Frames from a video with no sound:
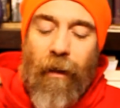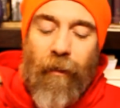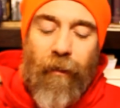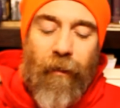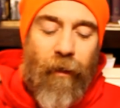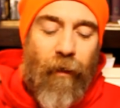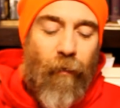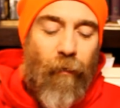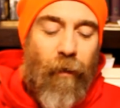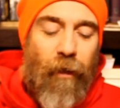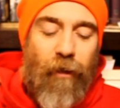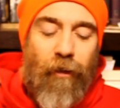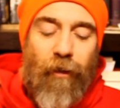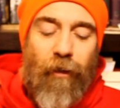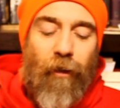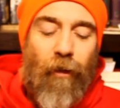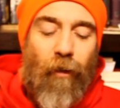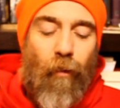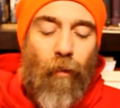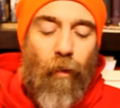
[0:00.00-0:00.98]
The
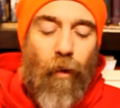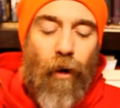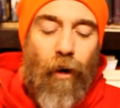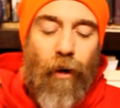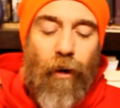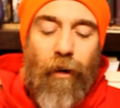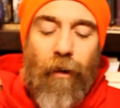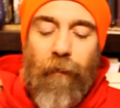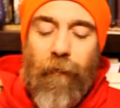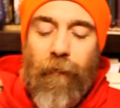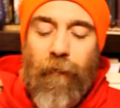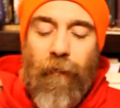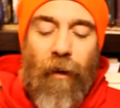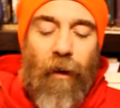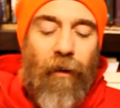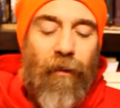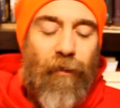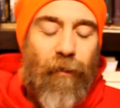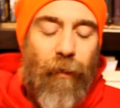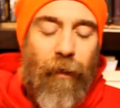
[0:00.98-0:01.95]
original word of
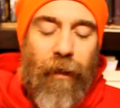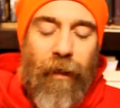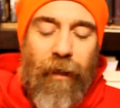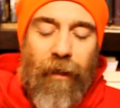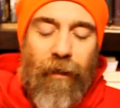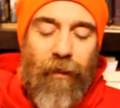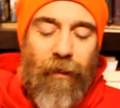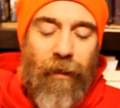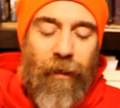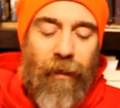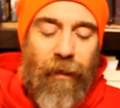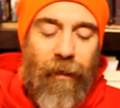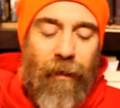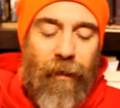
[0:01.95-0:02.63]
false religion